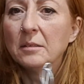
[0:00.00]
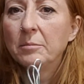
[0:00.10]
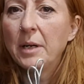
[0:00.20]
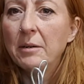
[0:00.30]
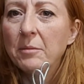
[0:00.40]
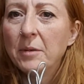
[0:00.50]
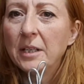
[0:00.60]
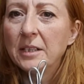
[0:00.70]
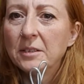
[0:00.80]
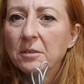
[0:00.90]
Bear in
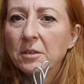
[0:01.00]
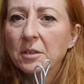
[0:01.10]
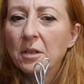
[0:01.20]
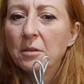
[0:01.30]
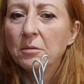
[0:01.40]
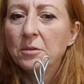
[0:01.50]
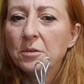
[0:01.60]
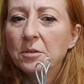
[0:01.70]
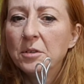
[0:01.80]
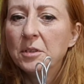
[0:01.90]
mind it's got to go
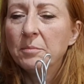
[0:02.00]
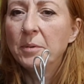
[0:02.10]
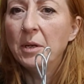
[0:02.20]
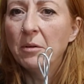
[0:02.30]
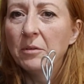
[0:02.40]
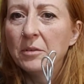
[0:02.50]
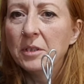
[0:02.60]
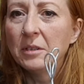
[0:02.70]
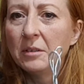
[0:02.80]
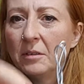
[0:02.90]
just beyond
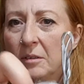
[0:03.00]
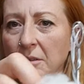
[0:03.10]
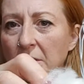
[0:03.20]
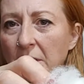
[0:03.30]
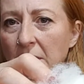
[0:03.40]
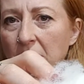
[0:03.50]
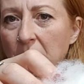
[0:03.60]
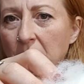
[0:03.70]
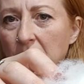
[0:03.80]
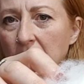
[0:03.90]
his
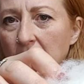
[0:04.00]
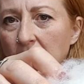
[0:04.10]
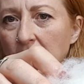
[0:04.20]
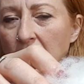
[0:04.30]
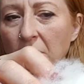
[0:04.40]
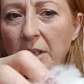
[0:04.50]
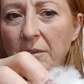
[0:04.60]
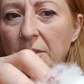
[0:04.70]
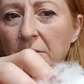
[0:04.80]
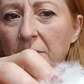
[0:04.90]
horns. Look, not
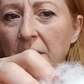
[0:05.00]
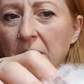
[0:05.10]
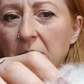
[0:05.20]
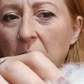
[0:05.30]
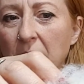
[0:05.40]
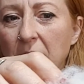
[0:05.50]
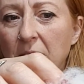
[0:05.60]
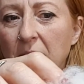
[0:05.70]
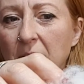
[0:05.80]
even a finger width.